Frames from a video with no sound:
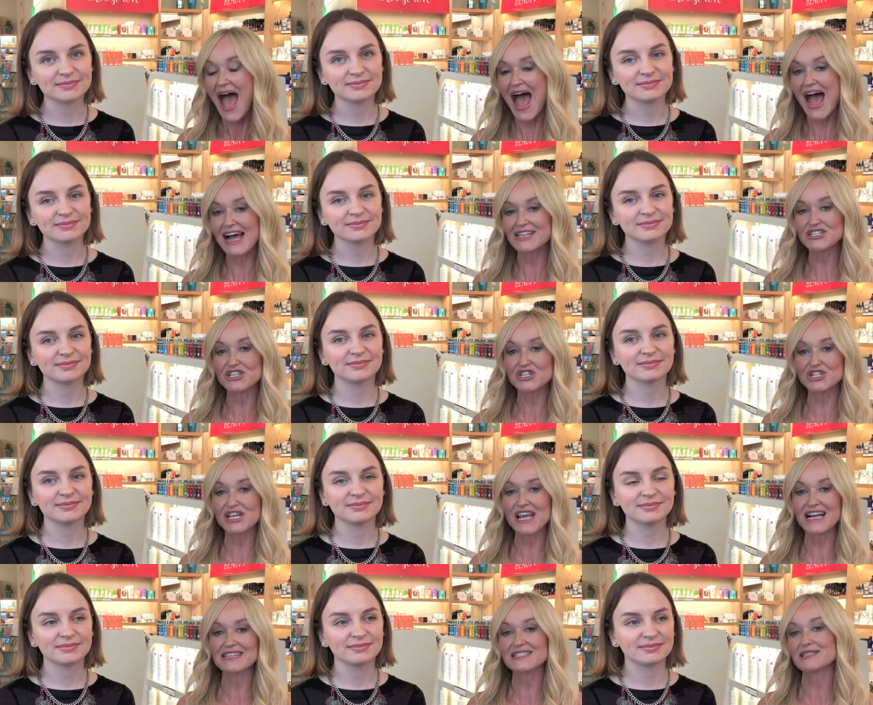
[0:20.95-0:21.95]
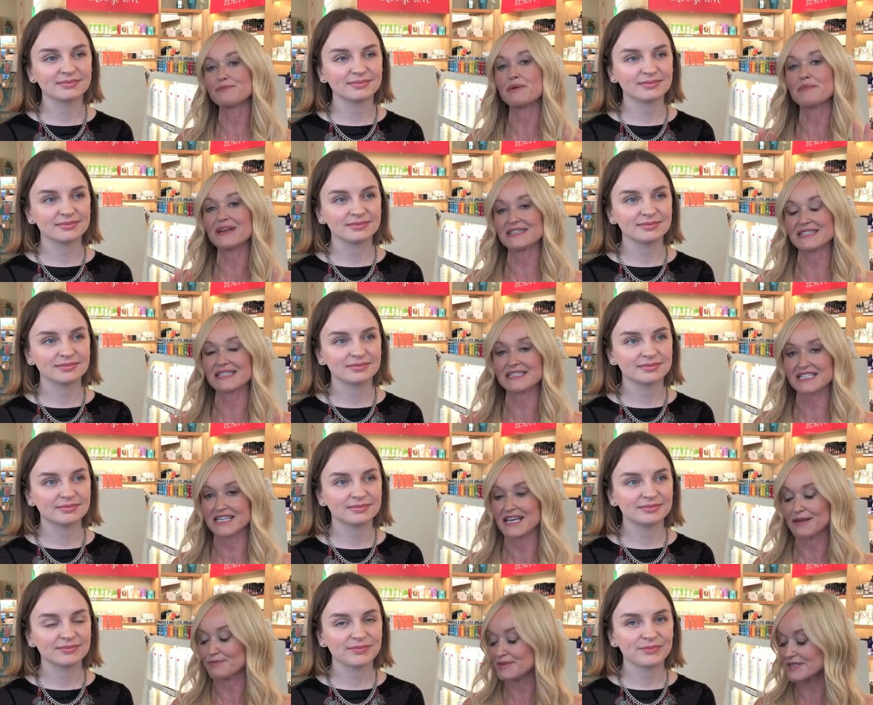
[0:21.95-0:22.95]
Speaker 1: And she has some amazing
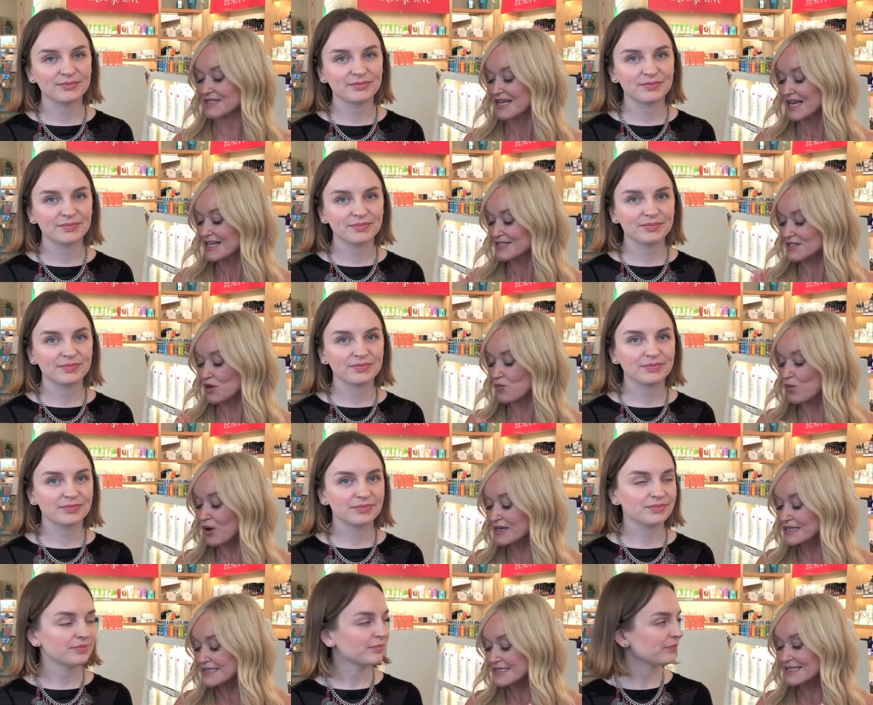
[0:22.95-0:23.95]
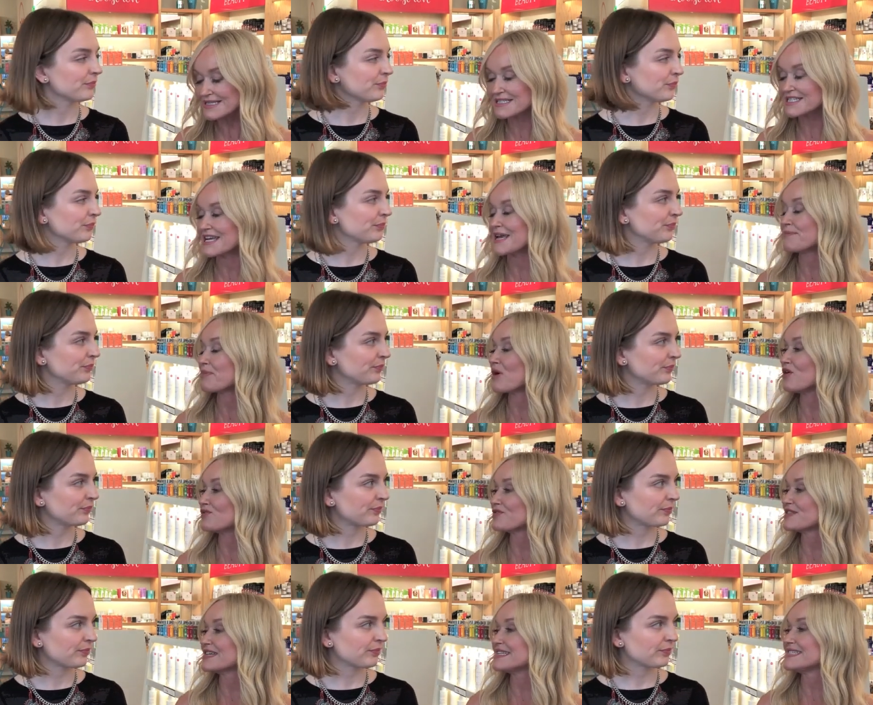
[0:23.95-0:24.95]
tips. So what is the tip
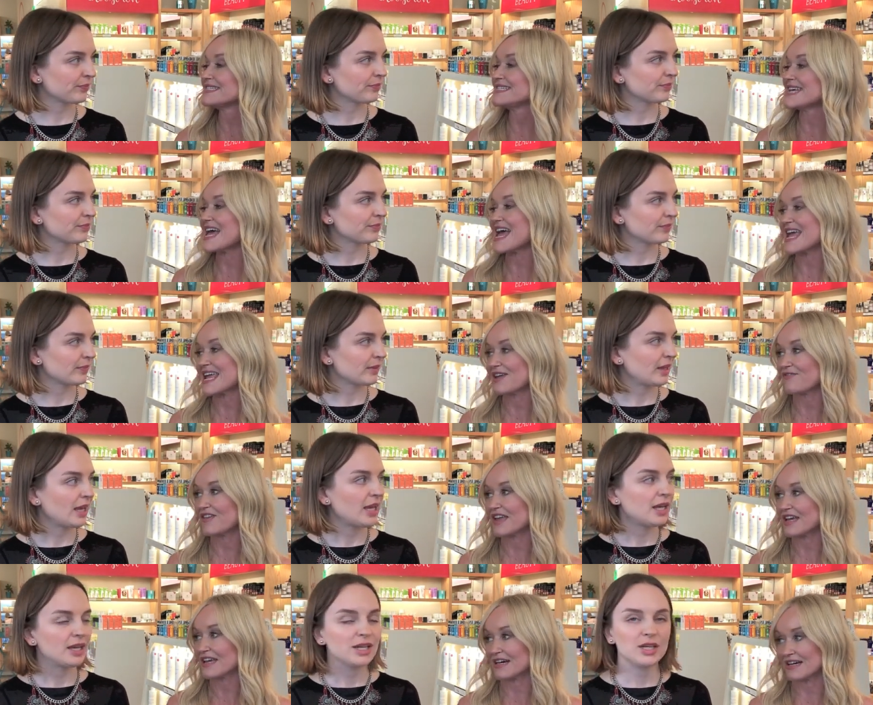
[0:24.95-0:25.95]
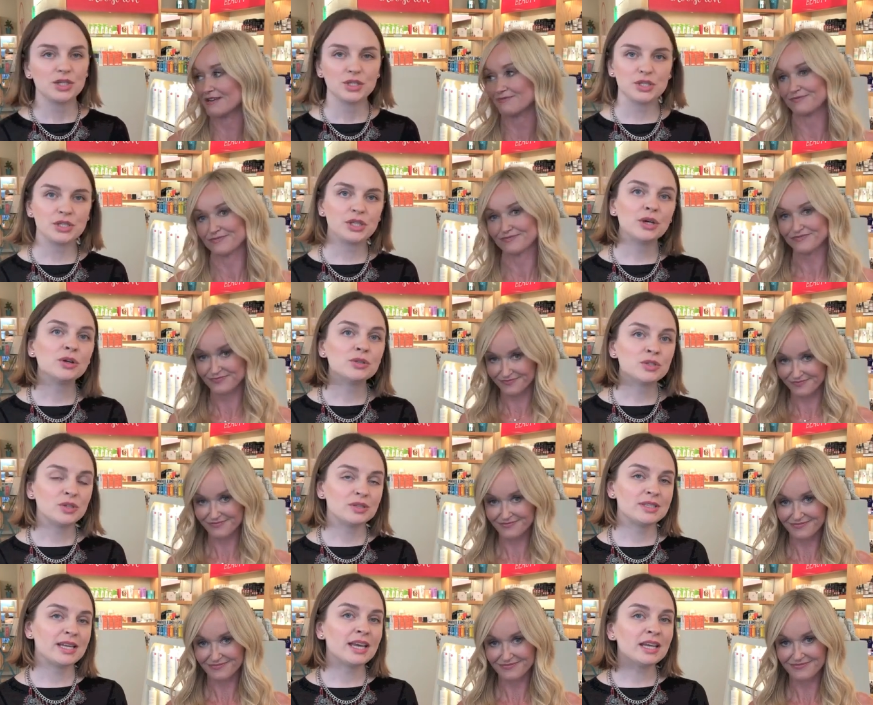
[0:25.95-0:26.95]
of the day, Vika?
Speaker 2: So
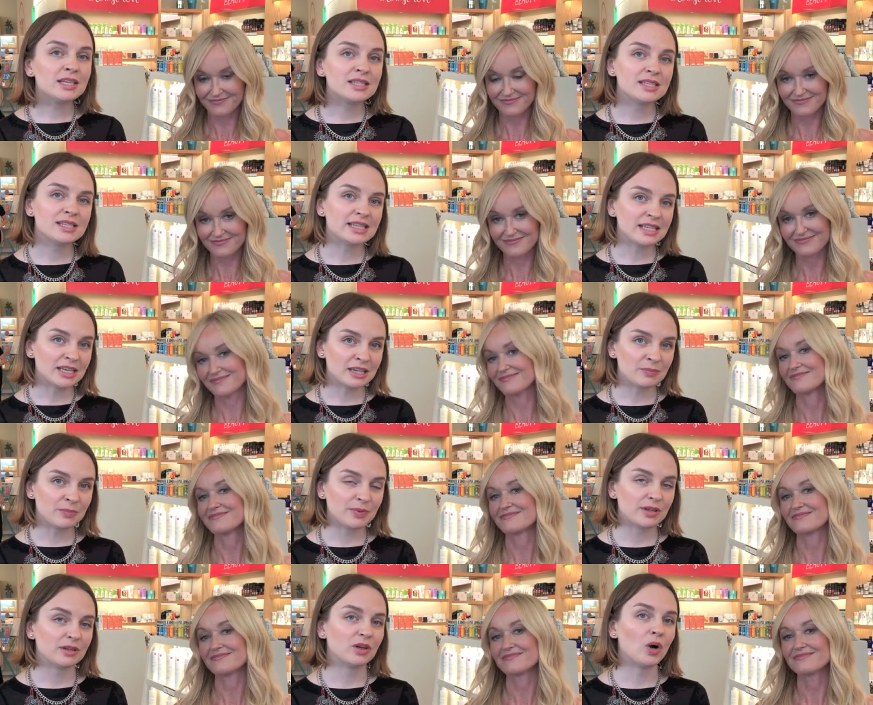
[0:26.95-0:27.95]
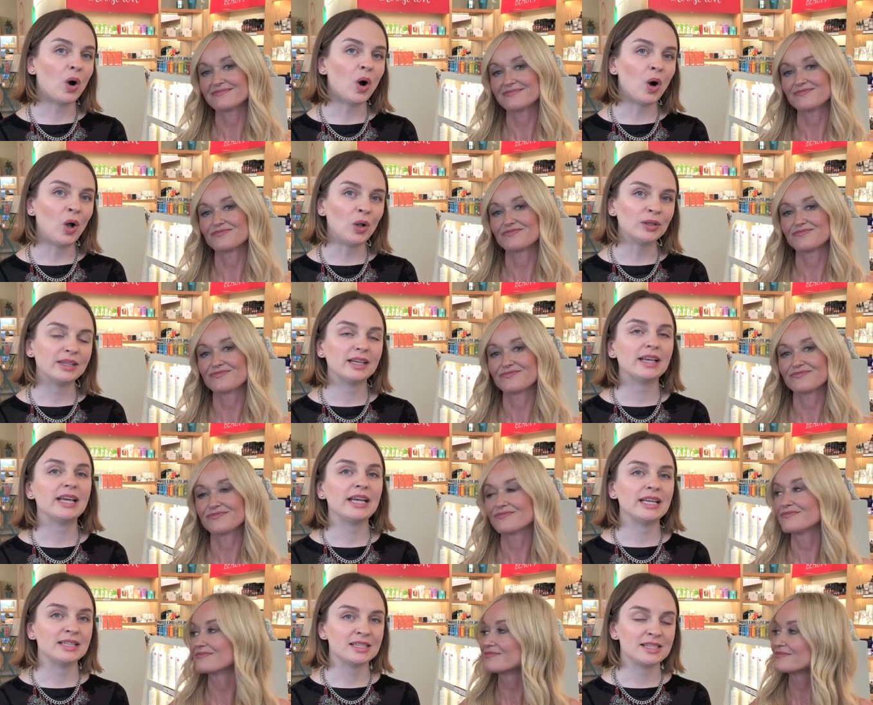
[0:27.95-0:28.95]
today's tip called
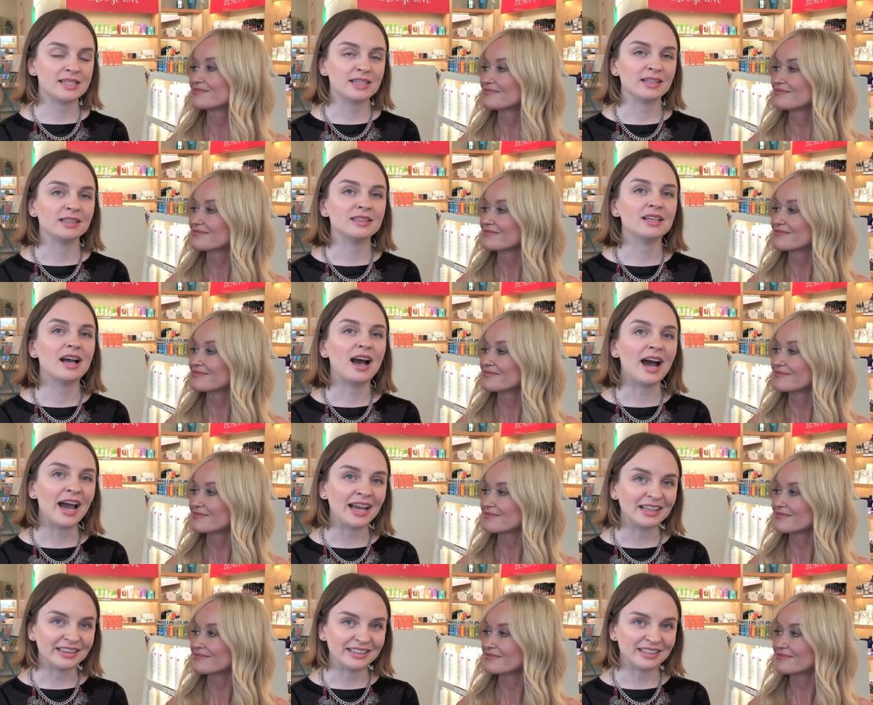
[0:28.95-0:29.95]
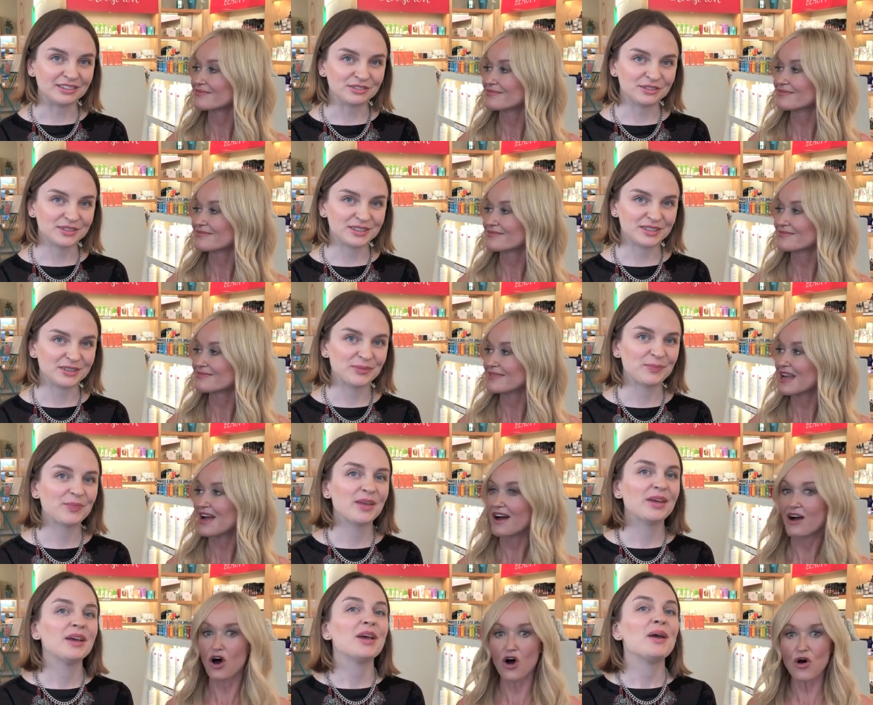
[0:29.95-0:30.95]
Instant Eye Lift.
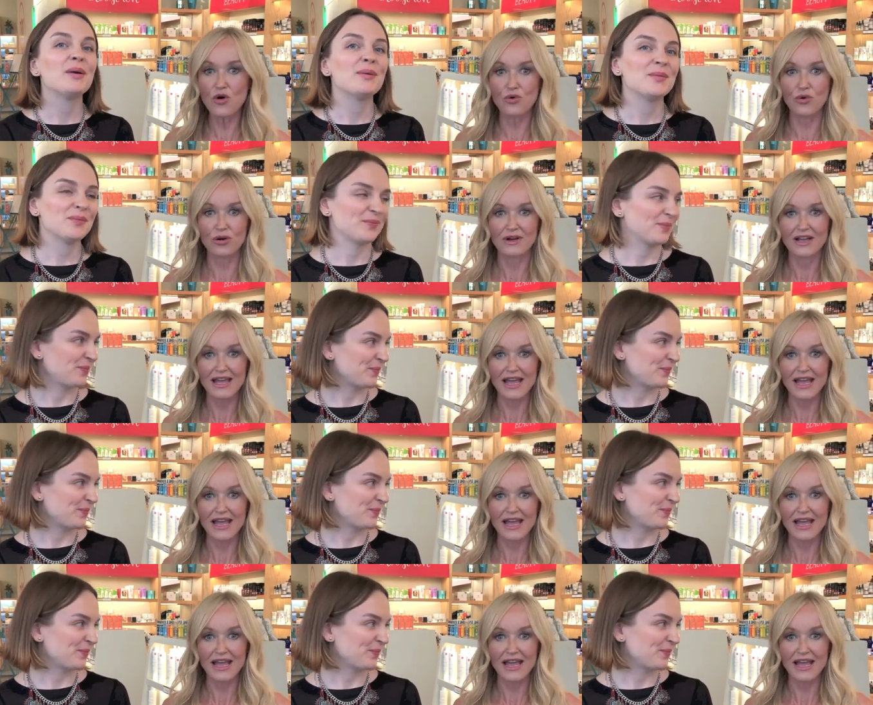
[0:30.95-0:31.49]
Oh,